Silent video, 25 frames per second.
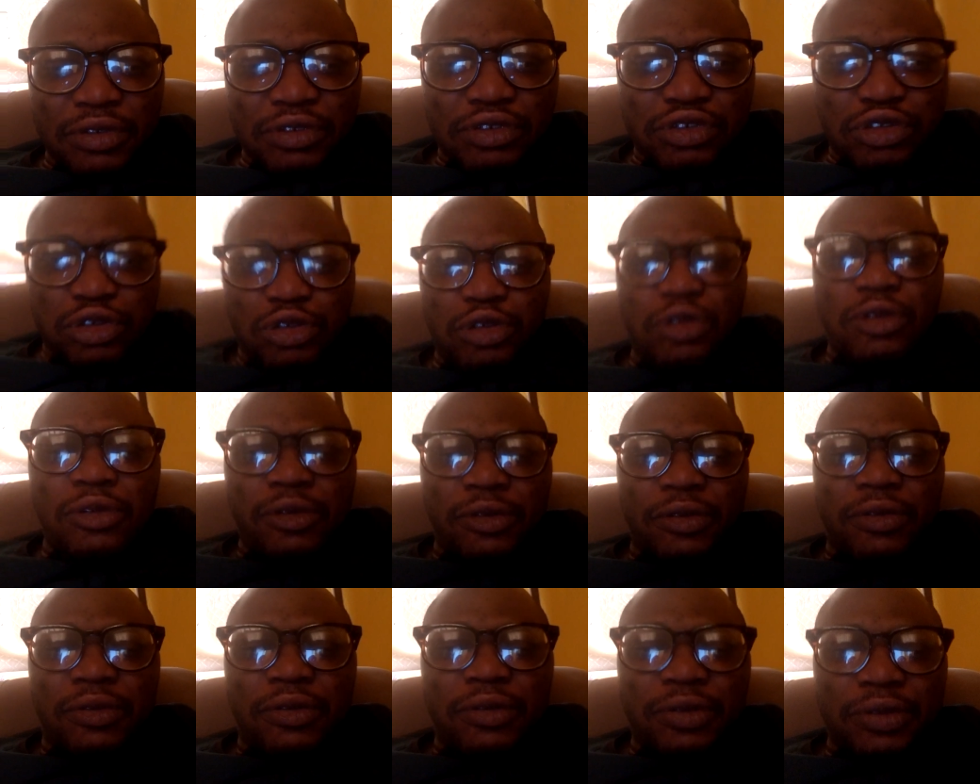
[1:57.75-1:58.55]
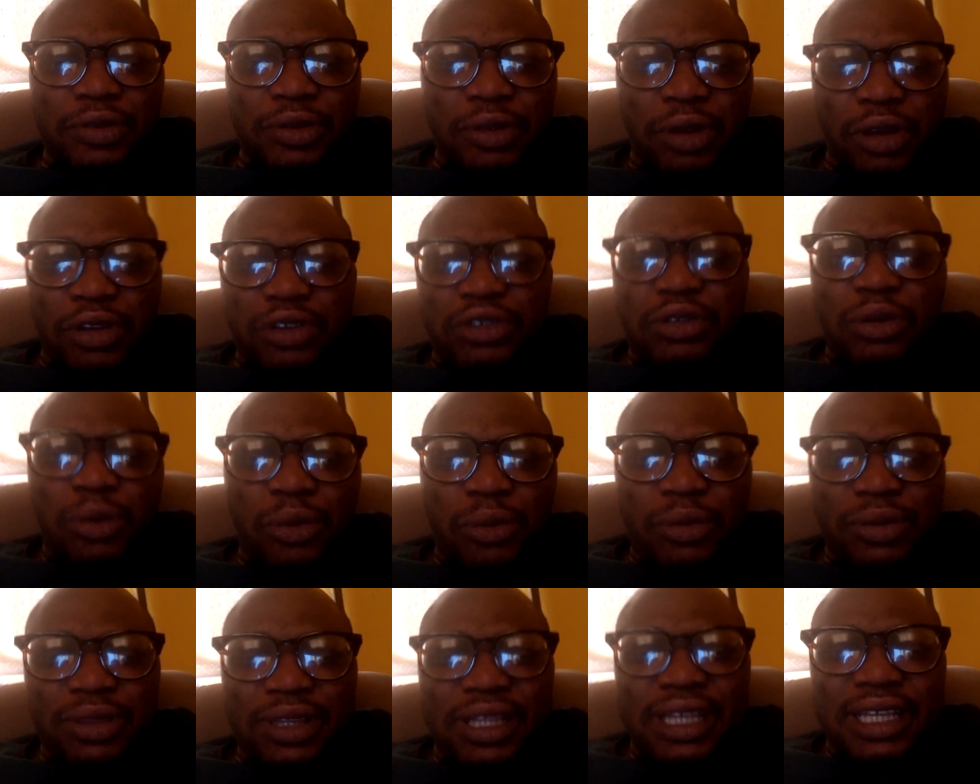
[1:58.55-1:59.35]
to not
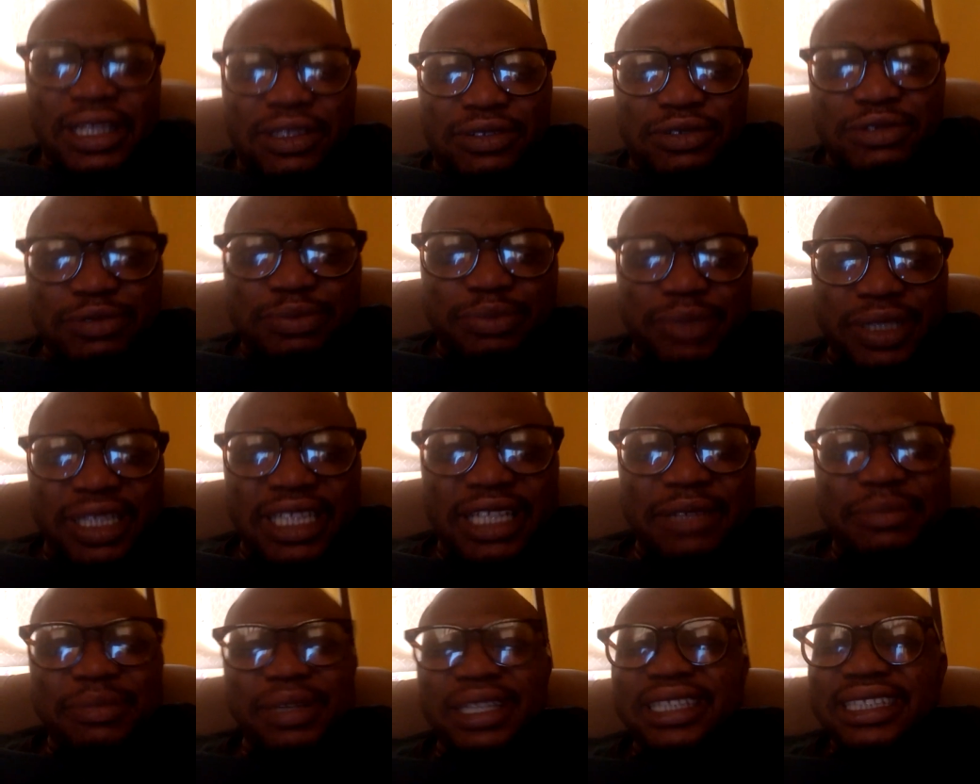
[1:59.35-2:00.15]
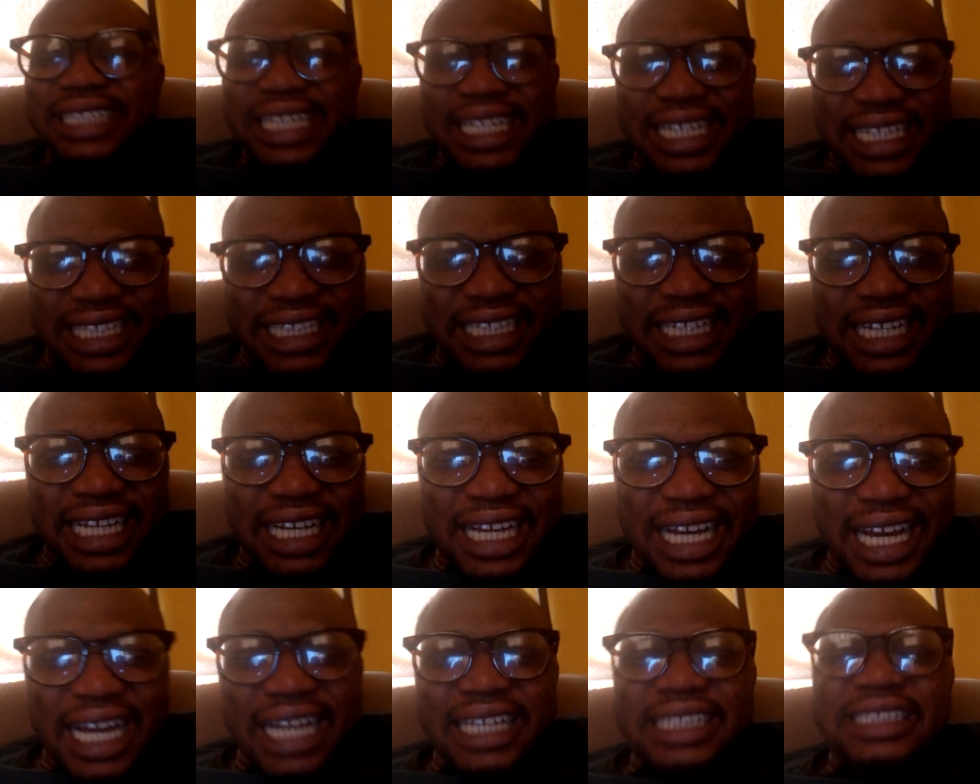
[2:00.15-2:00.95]
only to be limited
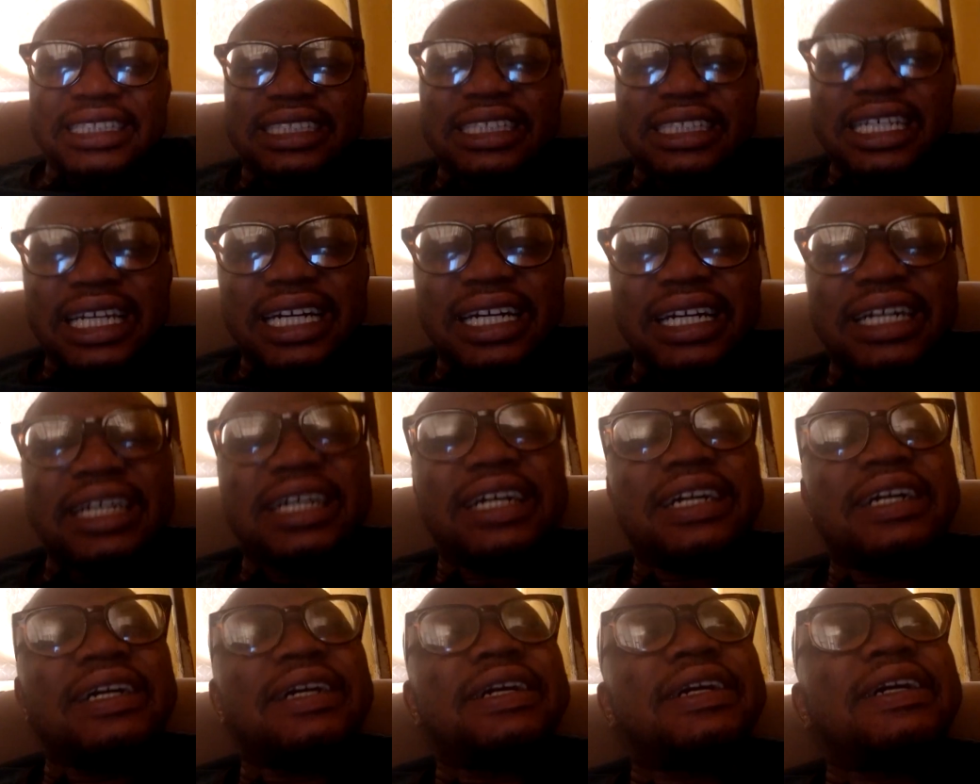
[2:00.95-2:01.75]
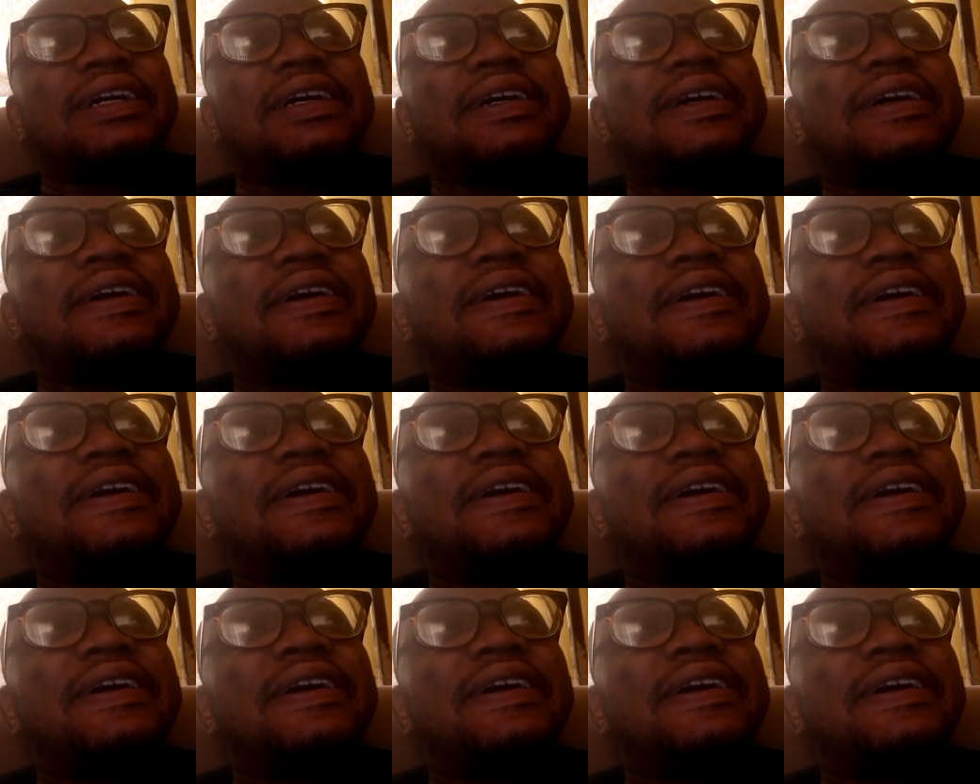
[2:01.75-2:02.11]
as a